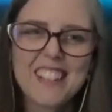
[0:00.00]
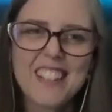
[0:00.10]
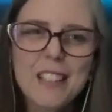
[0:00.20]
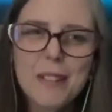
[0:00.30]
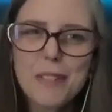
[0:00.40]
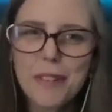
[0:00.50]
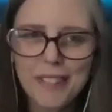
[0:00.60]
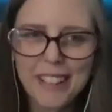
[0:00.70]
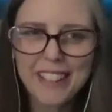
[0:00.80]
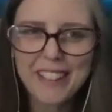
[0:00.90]
Thank you,
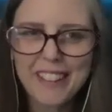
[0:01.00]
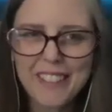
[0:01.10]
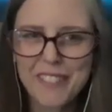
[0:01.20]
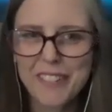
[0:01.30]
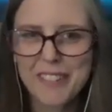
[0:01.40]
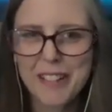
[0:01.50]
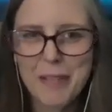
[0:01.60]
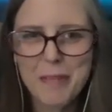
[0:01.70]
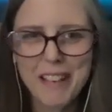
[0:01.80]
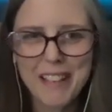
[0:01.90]
Joanna, for
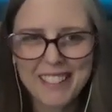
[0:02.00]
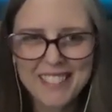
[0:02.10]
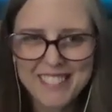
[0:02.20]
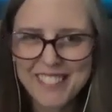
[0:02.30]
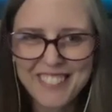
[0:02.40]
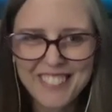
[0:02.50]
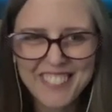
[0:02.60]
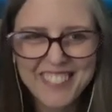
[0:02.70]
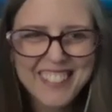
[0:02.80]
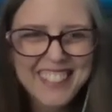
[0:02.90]
coming back on the show.